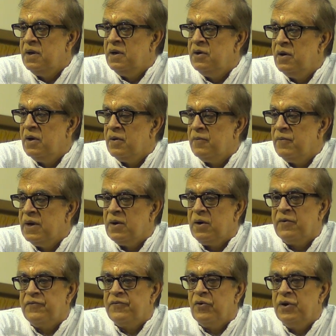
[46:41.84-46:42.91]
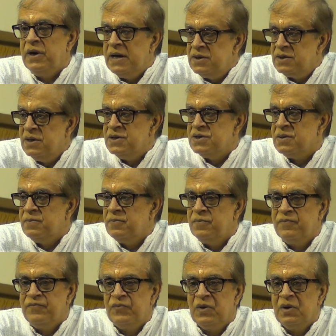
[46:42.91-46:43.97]
Orientalism.
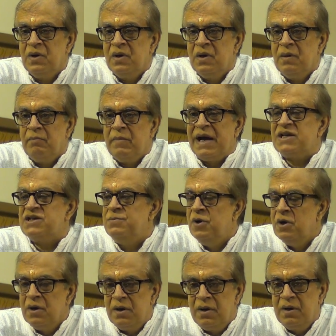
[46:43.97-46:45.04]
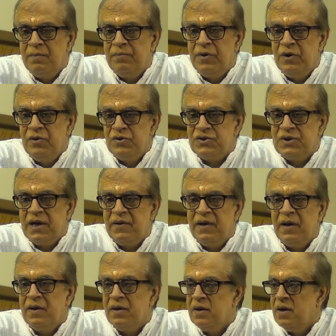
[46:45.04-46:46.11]
Max Müller produced that less
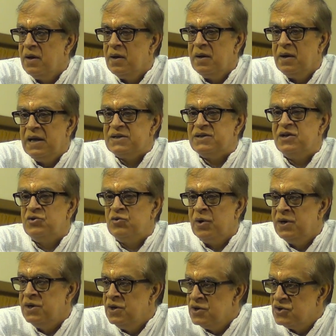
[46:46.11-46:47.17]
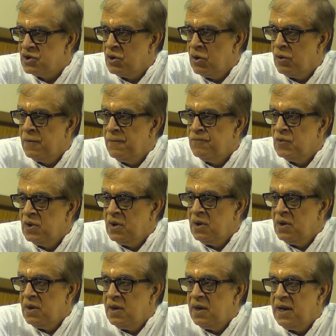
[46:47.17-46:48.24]
than 200 years ago. And then
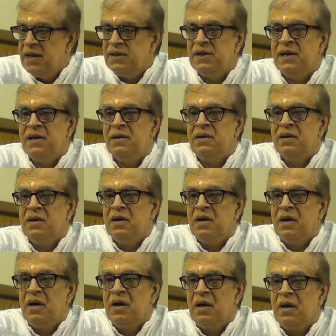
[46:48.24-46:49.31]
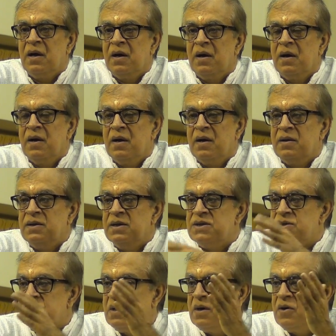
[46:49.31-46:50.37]
this Robert
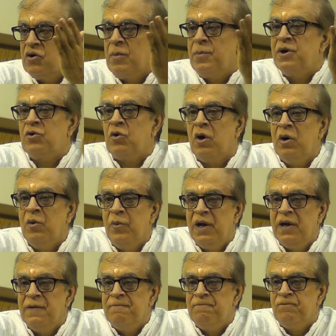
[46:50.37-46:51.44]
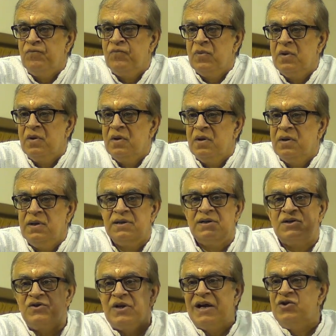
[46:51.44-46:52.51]
Caldwell, there's a statue of him
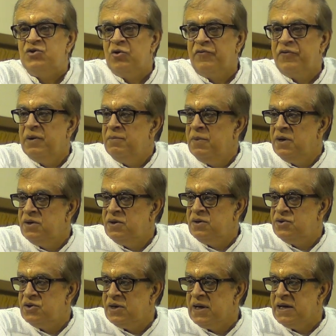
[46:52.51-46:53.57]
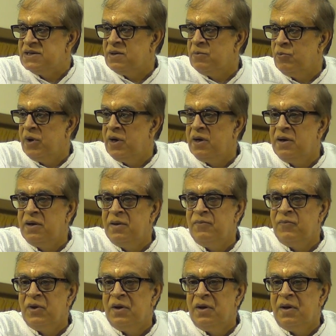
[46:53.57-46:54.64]
in Chennai somewhere.
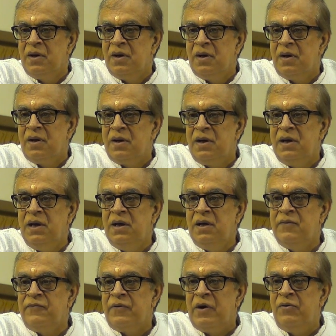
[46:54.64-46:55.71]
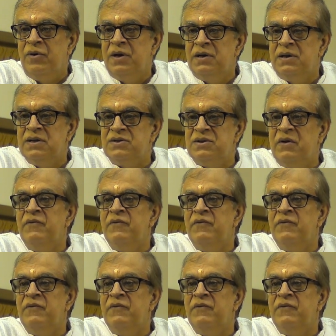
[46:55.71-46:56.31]
He founded this Dravidian theory.